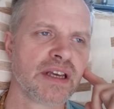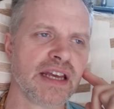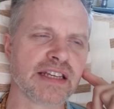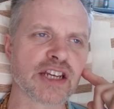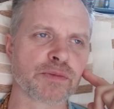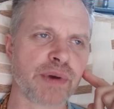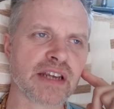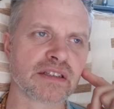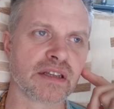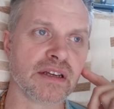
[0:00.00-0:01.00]

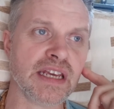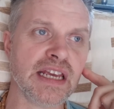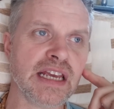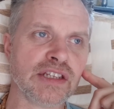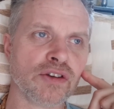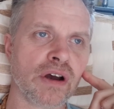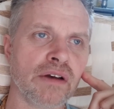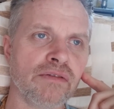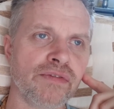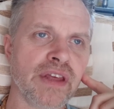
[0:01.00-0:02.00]
expressed that he is not
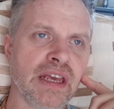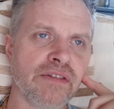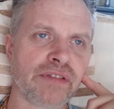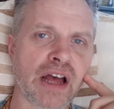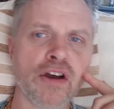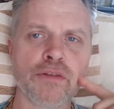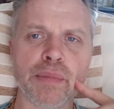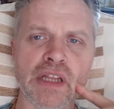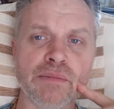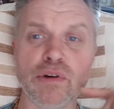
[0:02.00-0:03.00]
of the flat earth
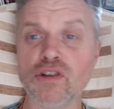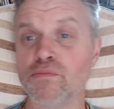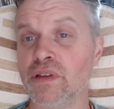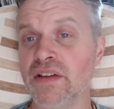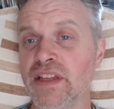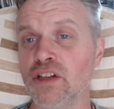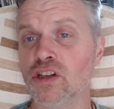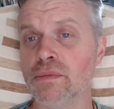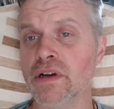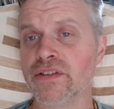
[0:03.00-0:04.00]
belief, but doesn't believe in the
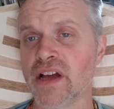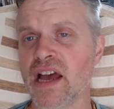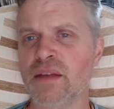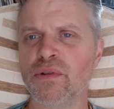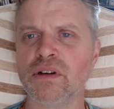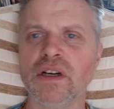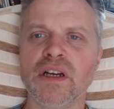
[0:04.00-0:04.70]
globe earth either. But